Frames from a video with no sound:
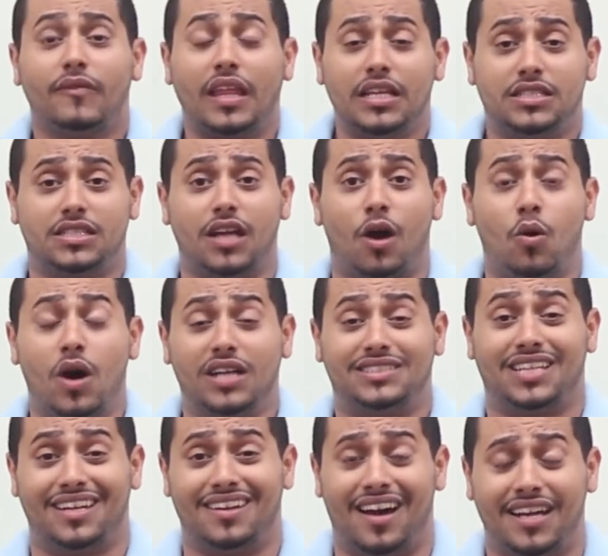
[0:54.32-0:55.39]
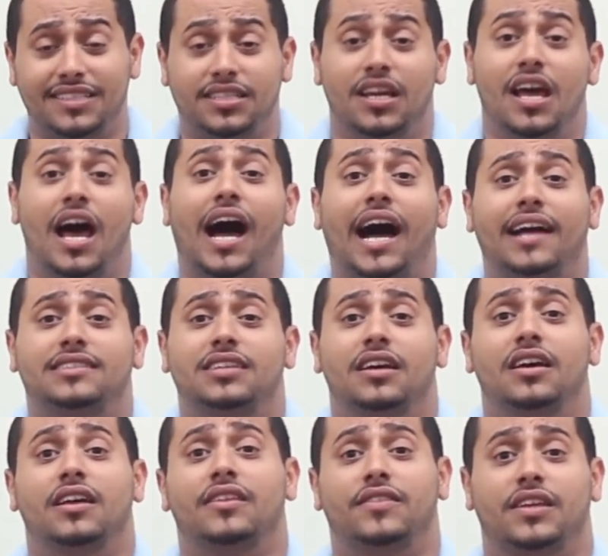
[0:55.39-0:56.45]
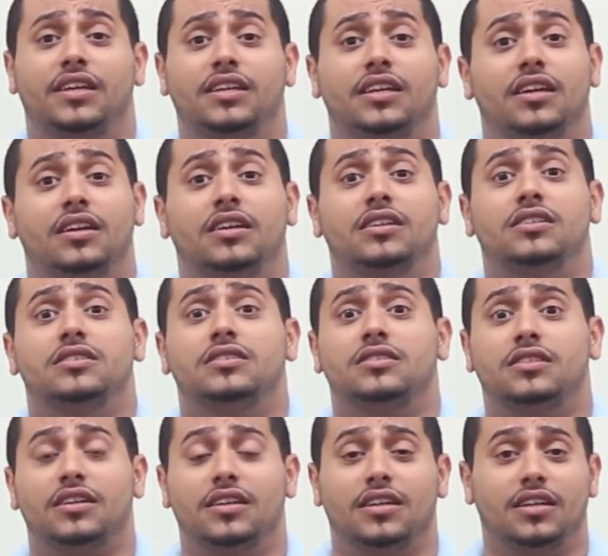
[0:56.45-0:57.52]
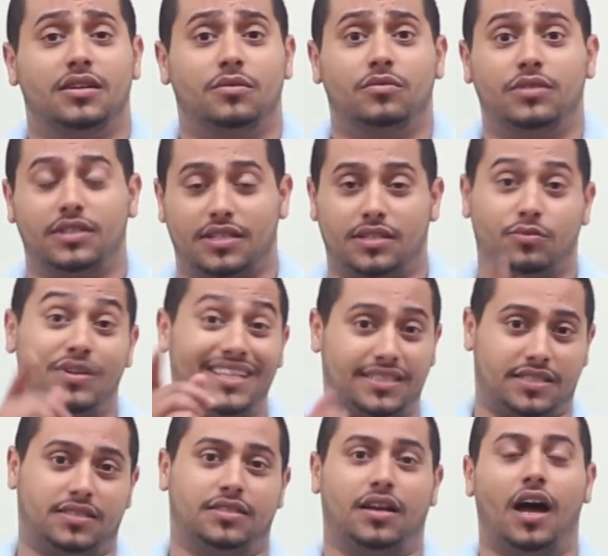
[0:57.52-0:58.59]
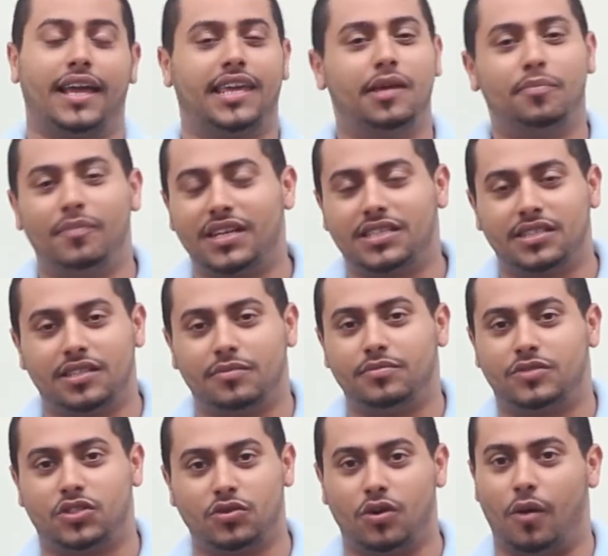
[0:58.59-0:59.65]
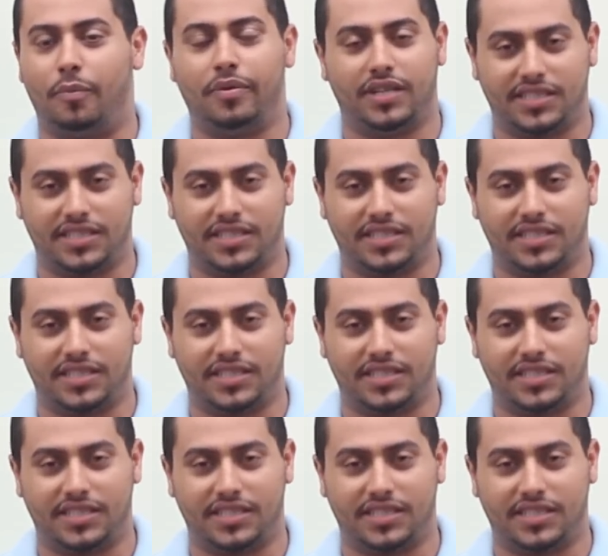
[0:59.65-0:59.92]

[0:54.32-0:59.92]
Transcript: So, tonight at the the with the Ritz, I keep mixing them two up.